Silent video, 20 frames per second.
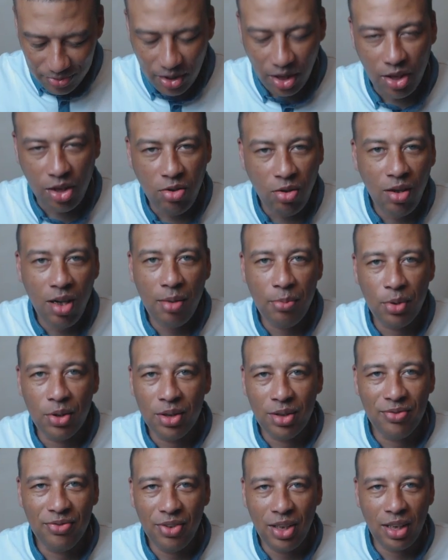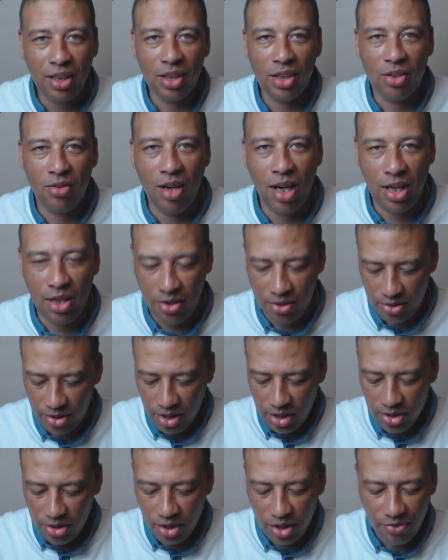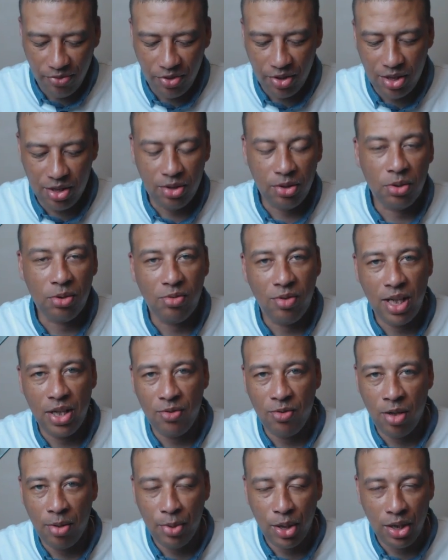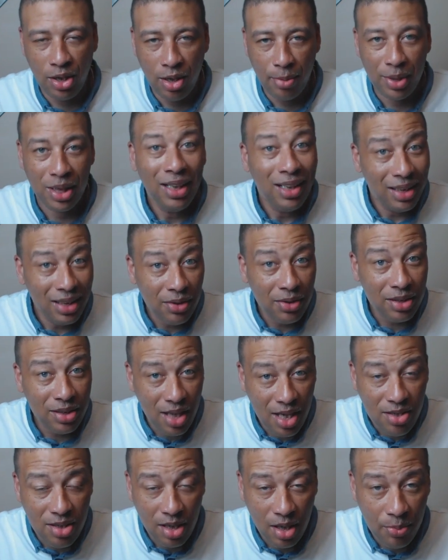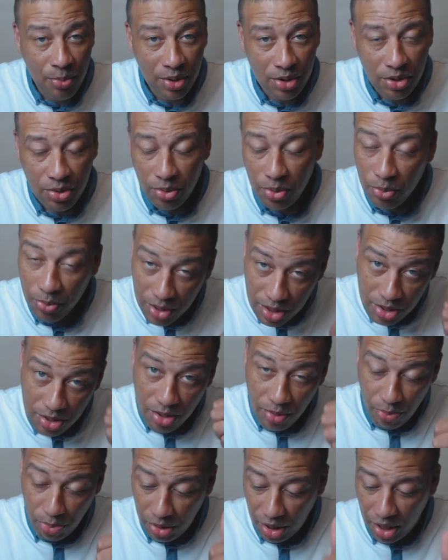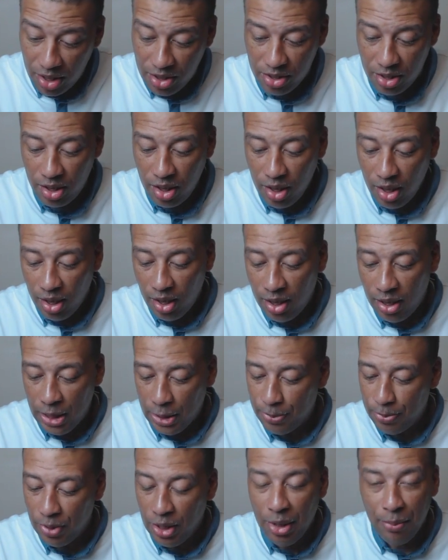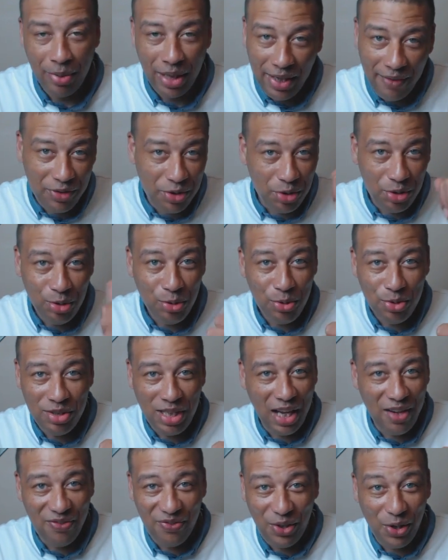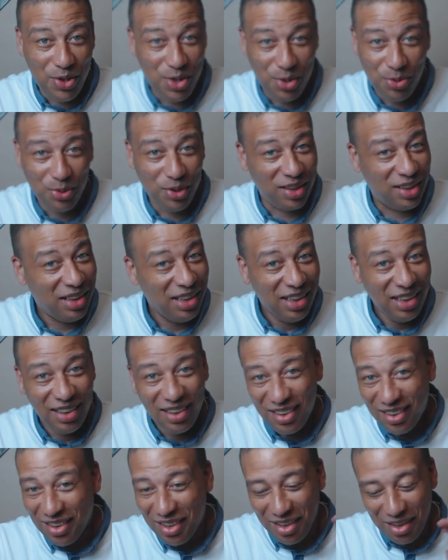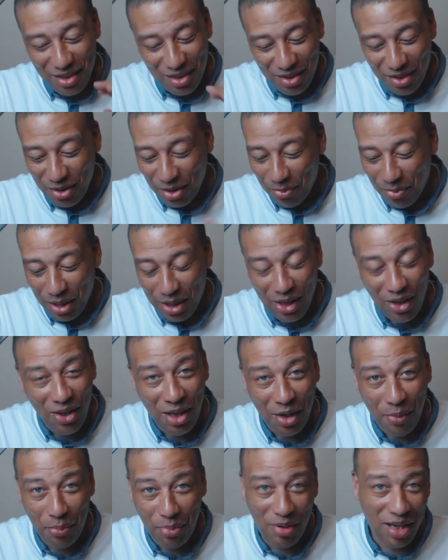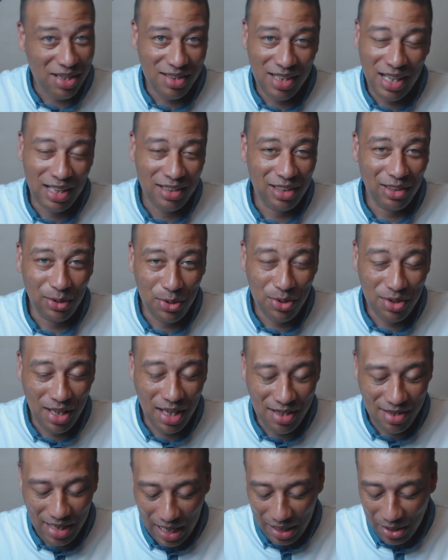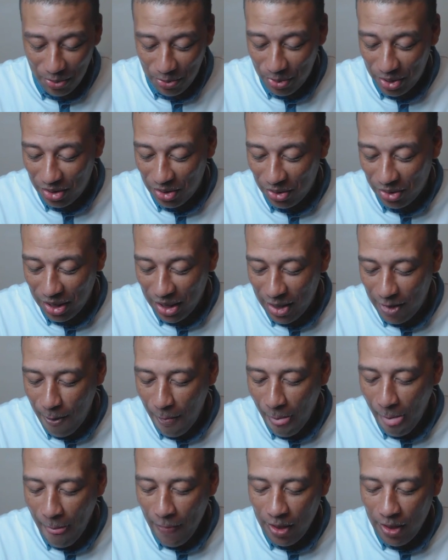a crumb on the fucking ground looking for this little red rubber garment. Now, it does come with two, which is a plus. But after you lose that first one, you're going to be hard pressed not to lose that second one, okay?